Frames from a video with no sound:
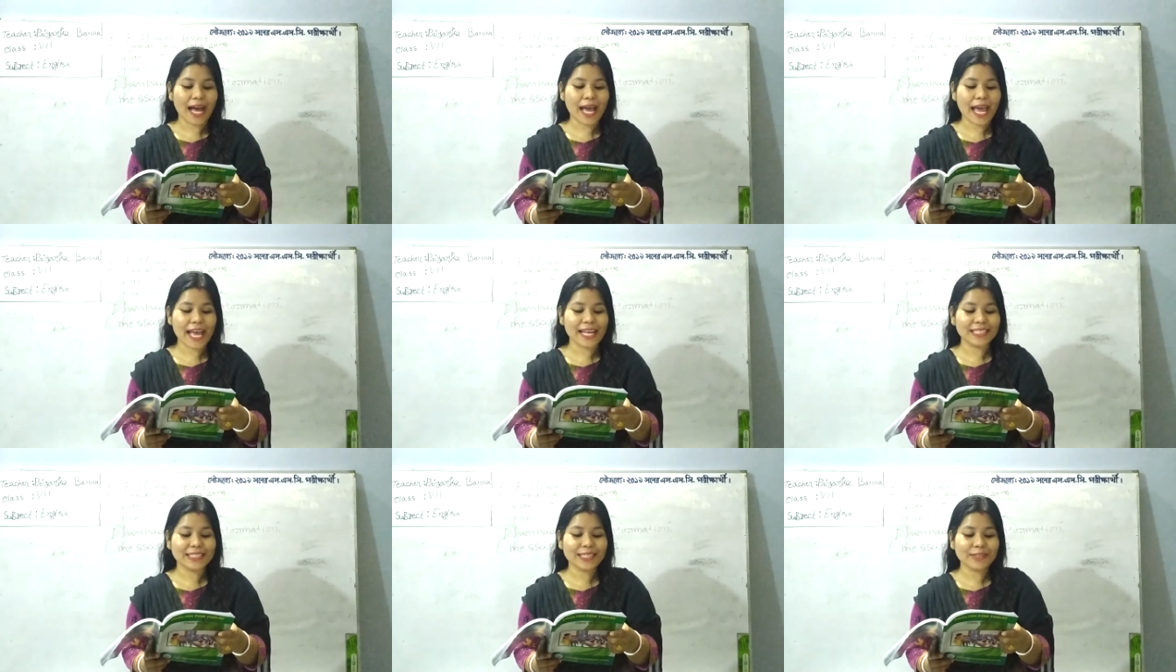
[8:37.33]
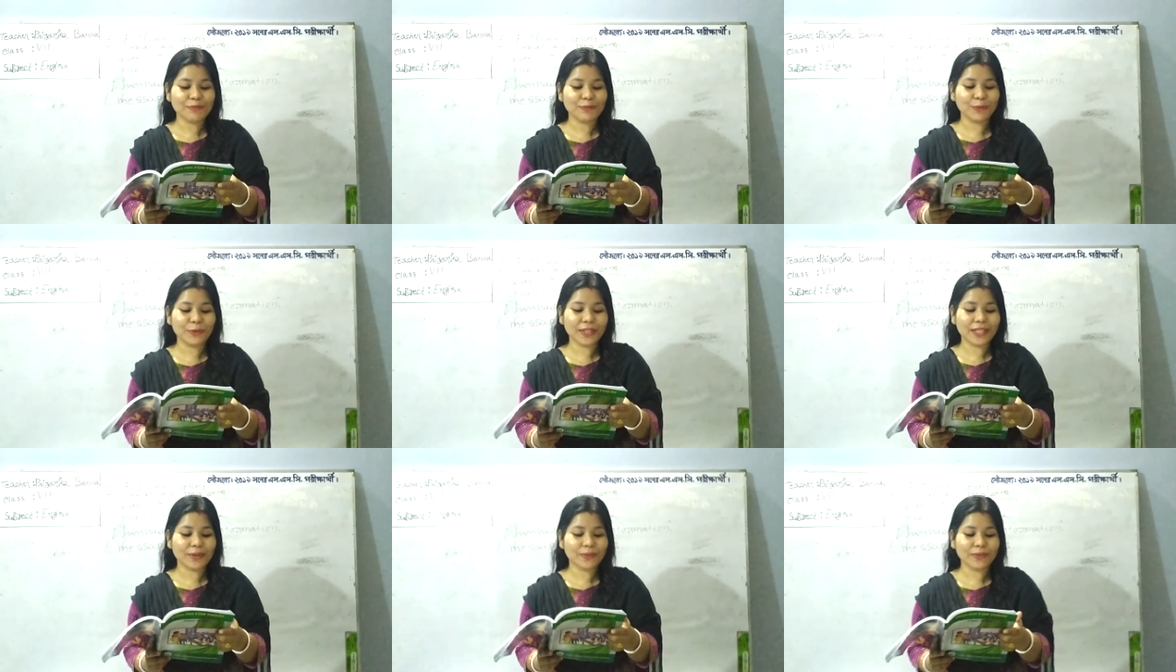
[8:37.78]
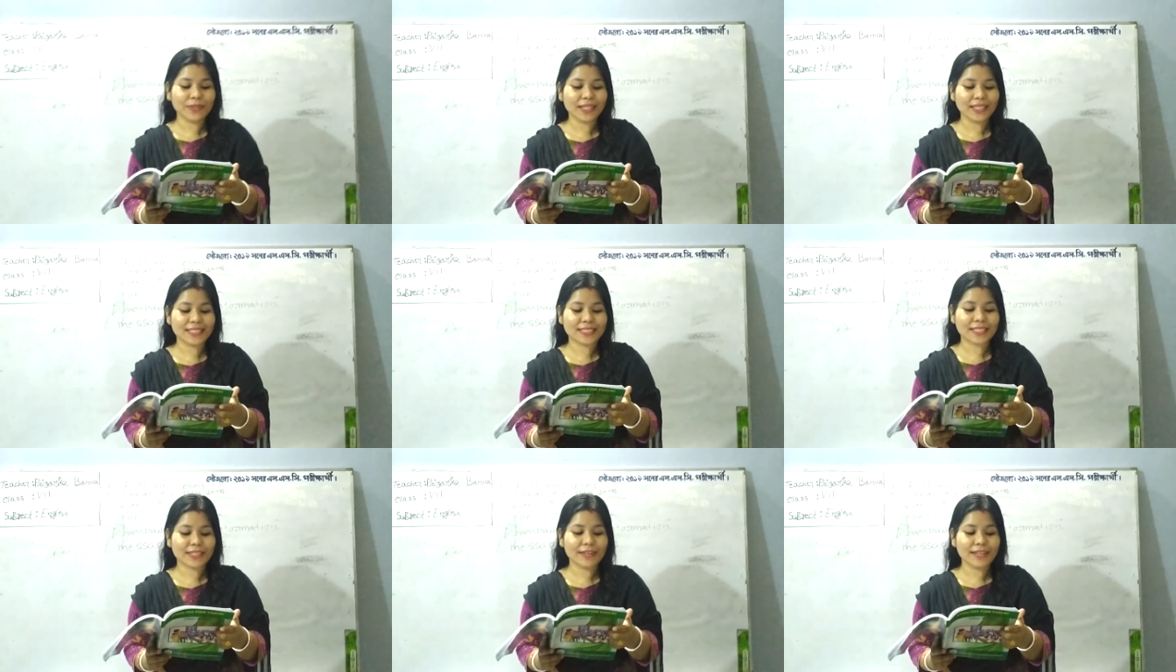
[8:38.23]
as if without
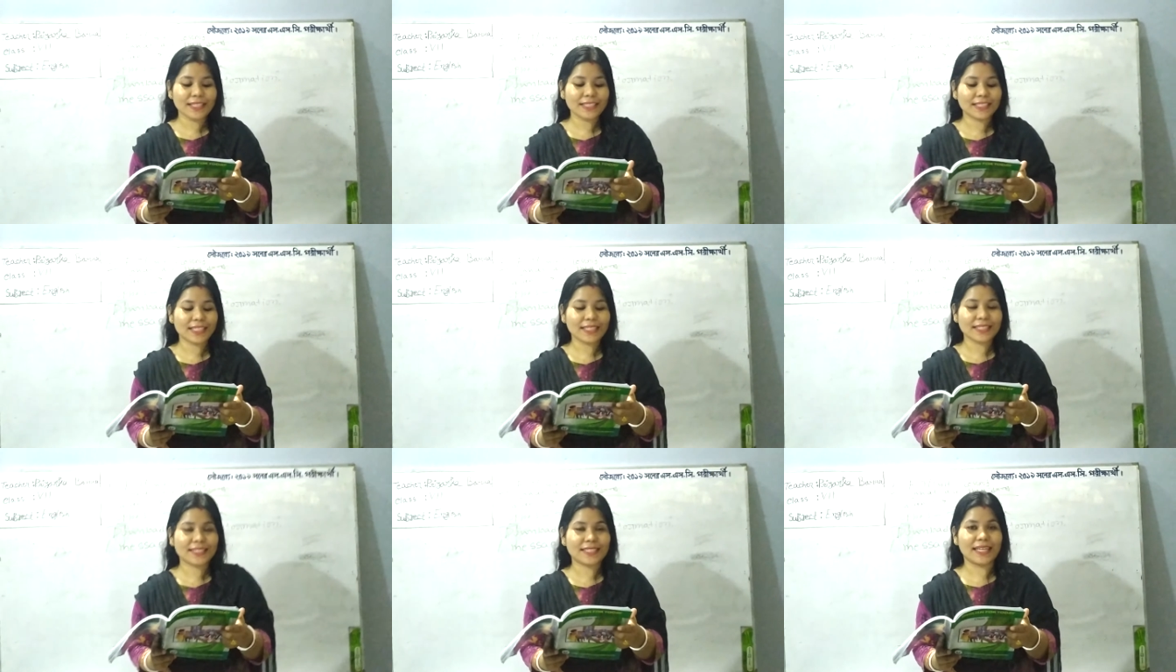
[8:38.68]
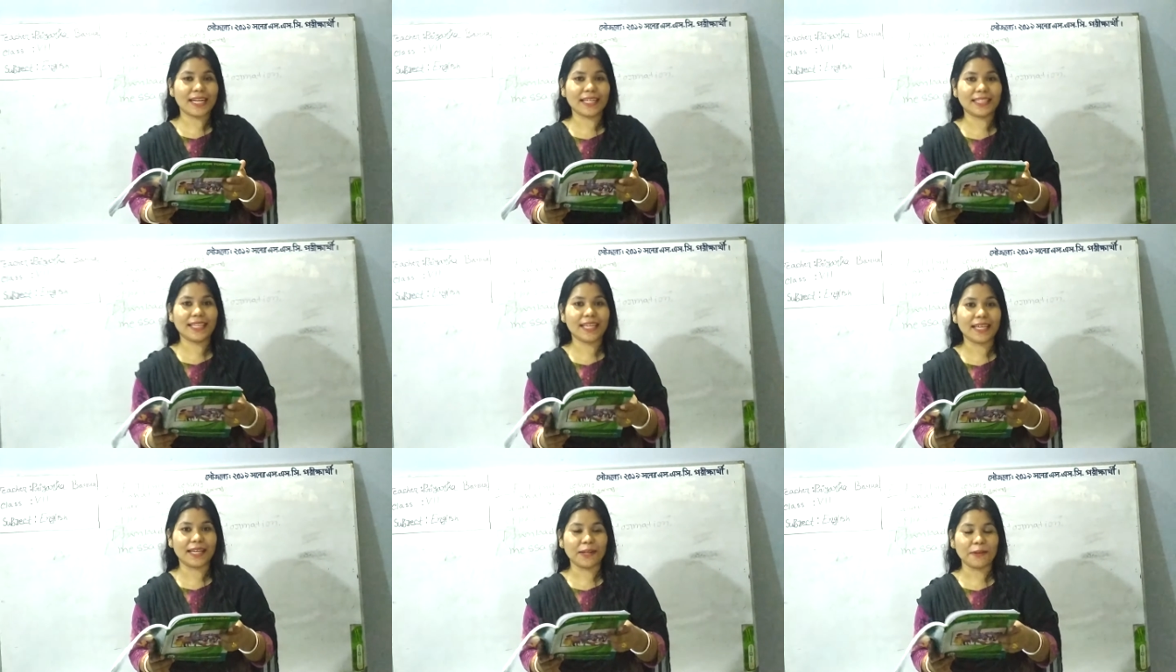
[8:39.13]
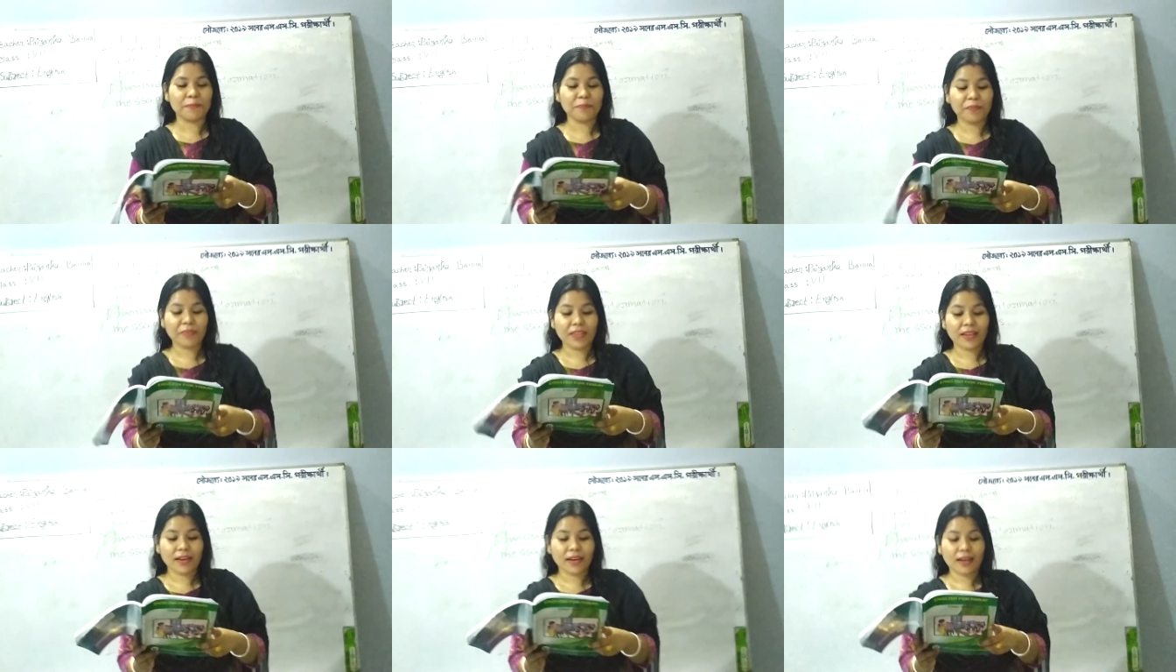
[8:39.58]
the screen she is nothing.
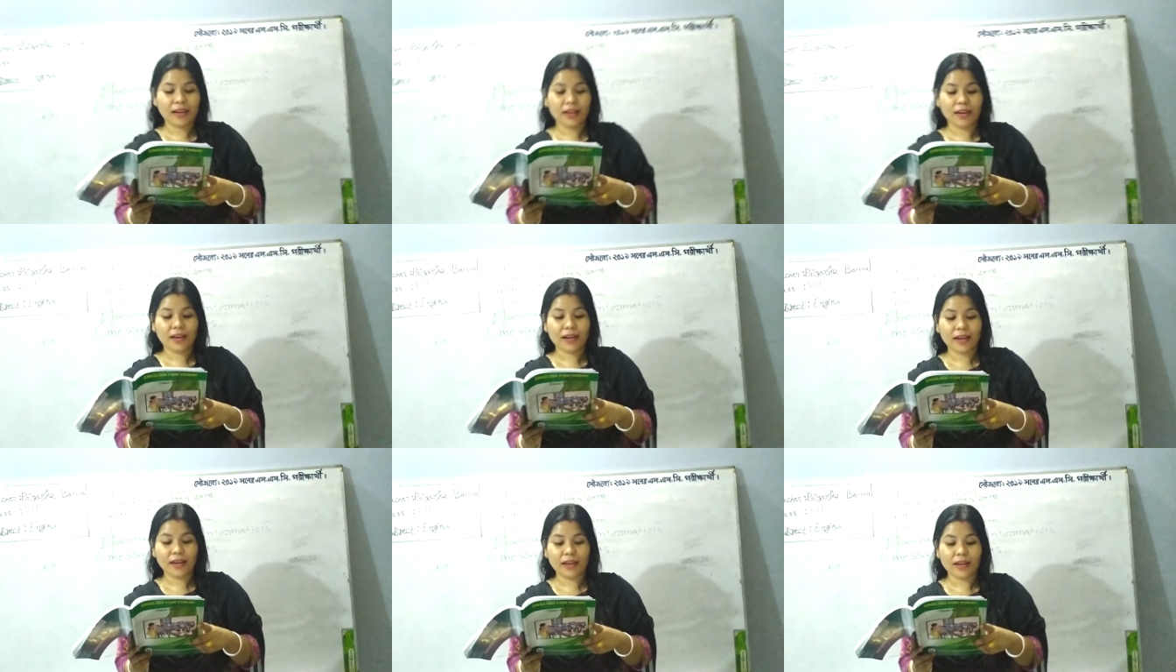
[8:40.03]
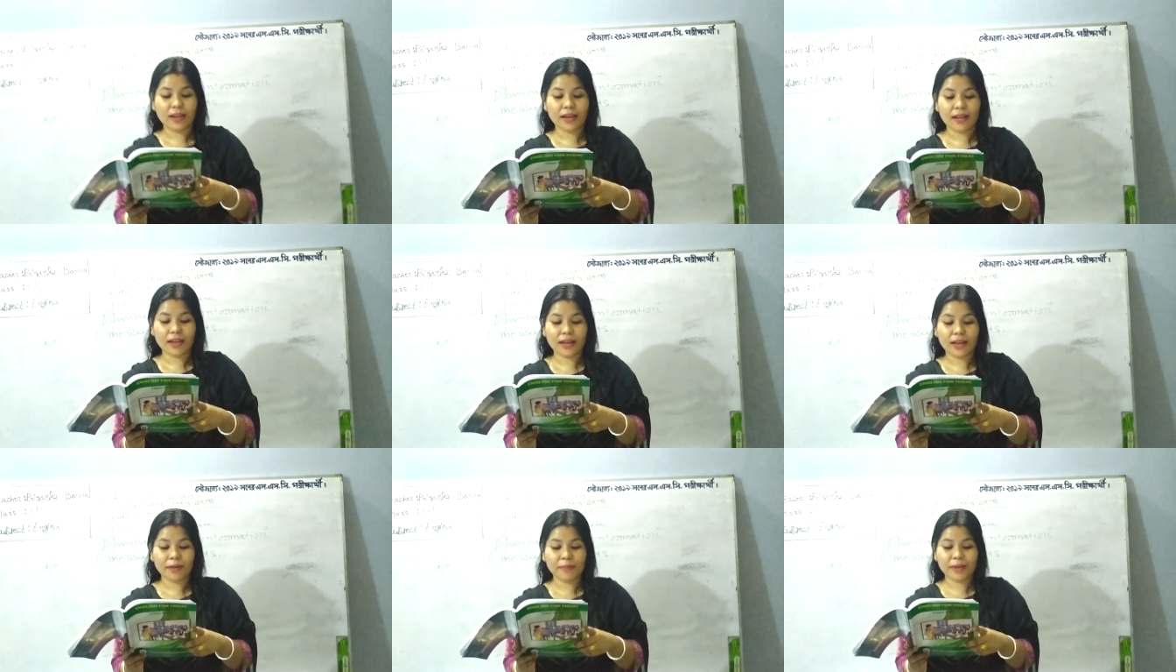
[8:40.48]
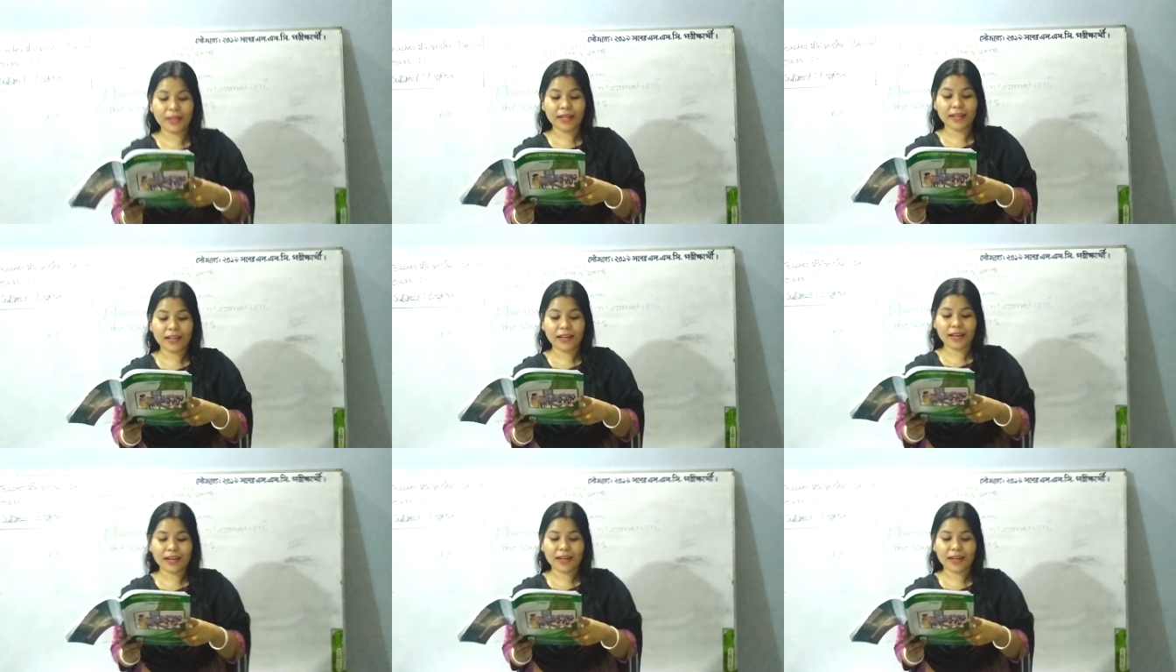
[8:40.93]
I mean,